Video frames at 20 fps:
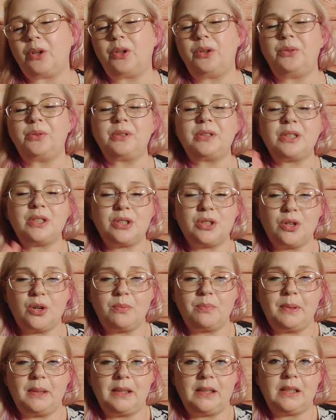used the
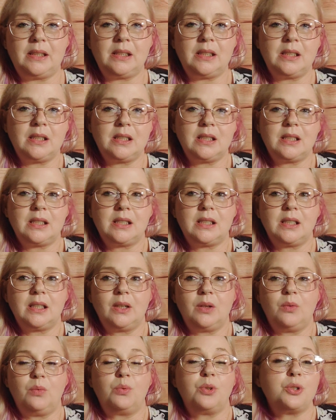serpent,
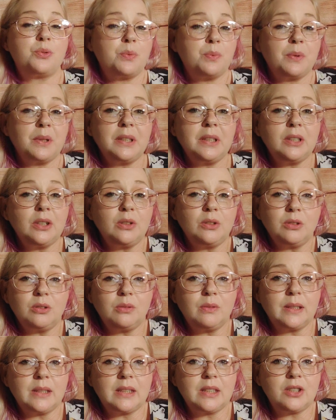which we really don't know
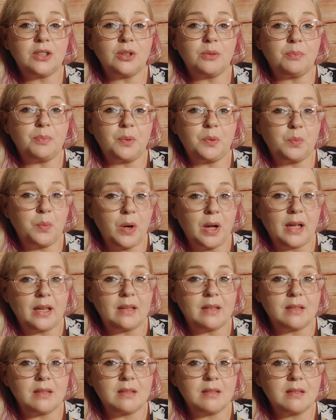what the serpent
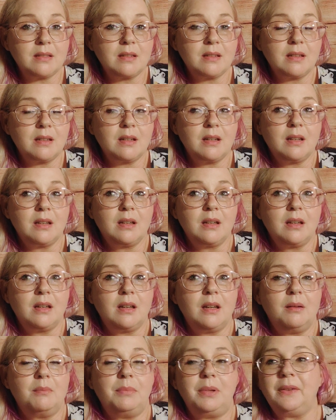was
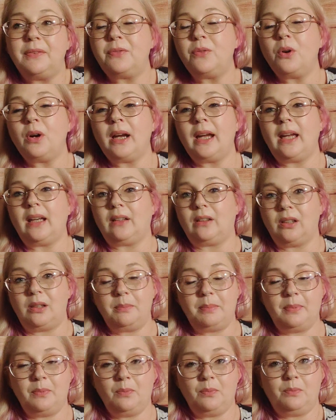beforehand.
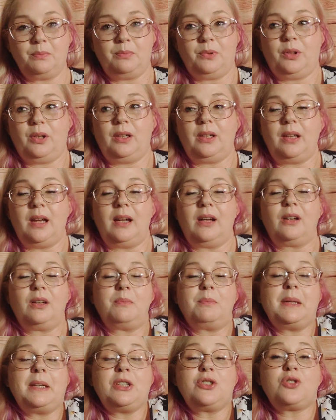It could
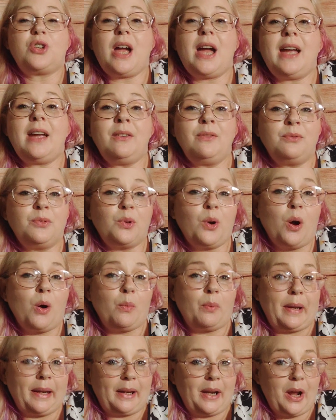have been a dragon for all
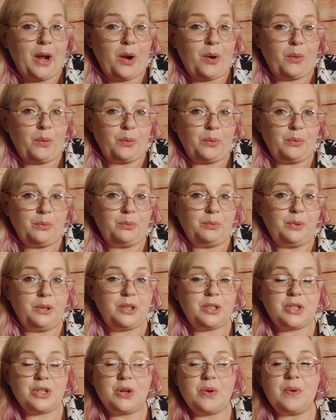we know. We
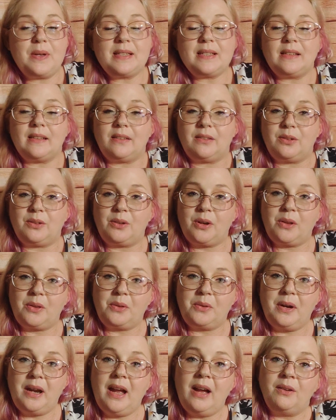just know he slithered on the
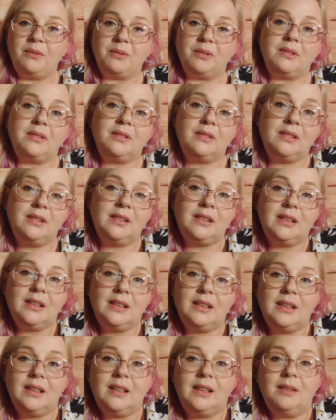ground.
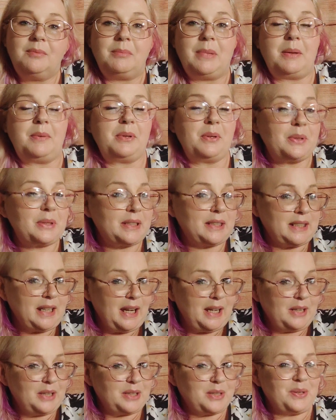Maybe it was a
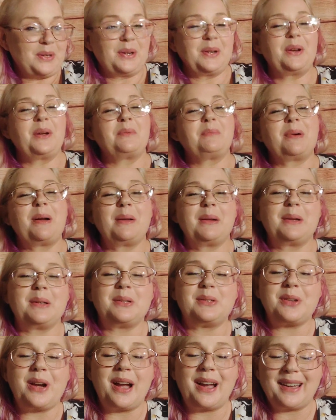dinosaur. No, probably a
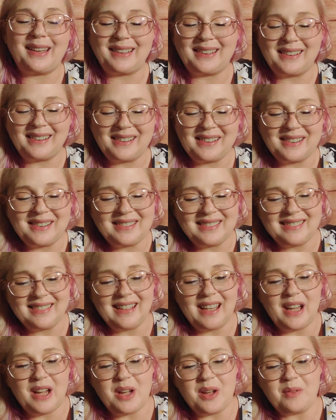dragon.
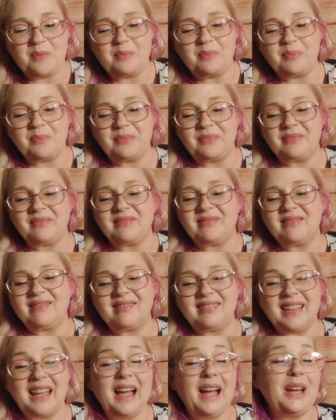
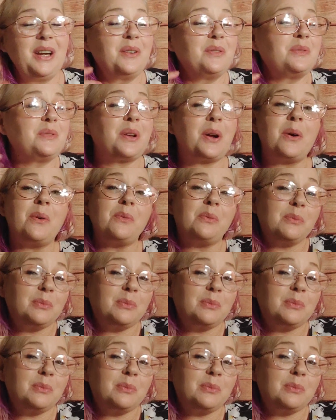I don't know